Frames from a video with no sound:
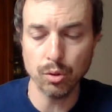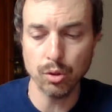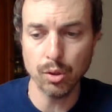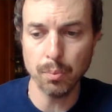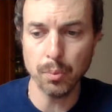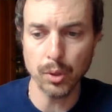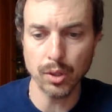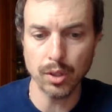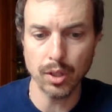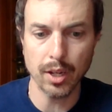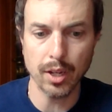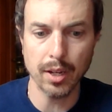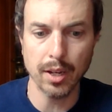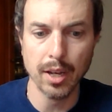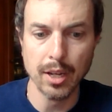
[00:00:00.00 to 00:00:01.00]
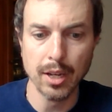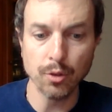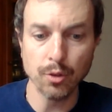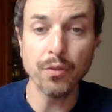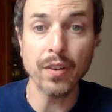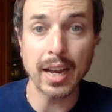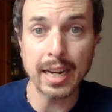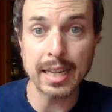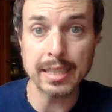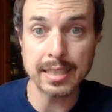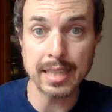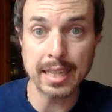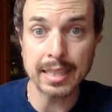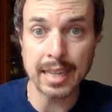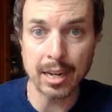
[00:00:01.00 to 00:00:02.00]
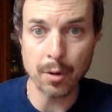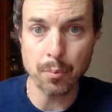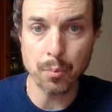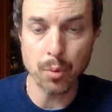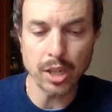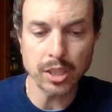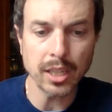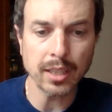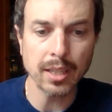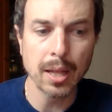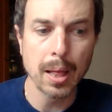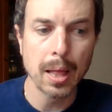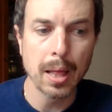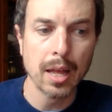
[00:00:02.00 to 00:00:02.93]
to to put uh, to finance that kind of project.